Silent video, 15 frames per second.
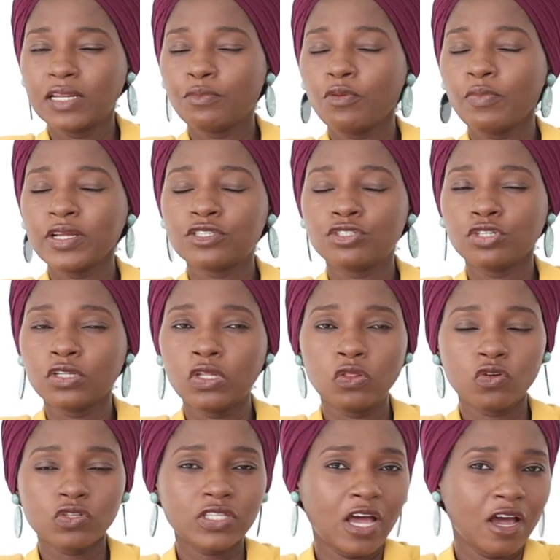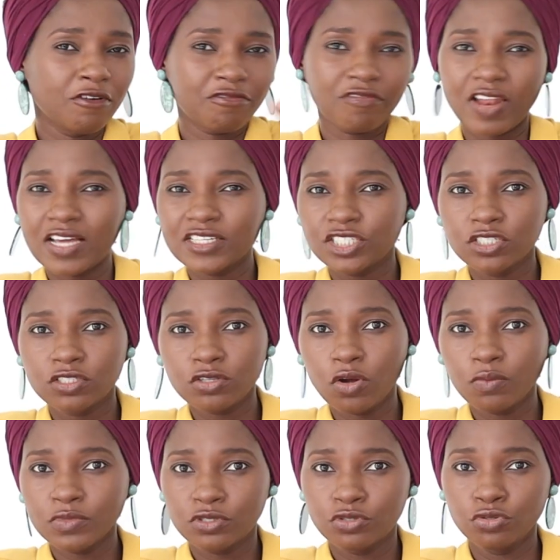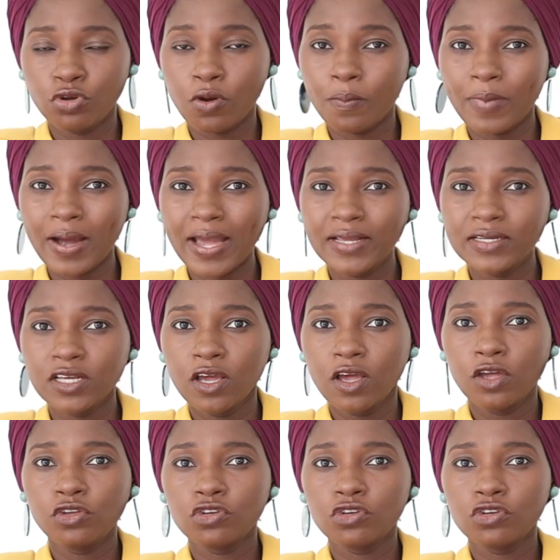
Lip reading: the moment those flashes comes to your mind,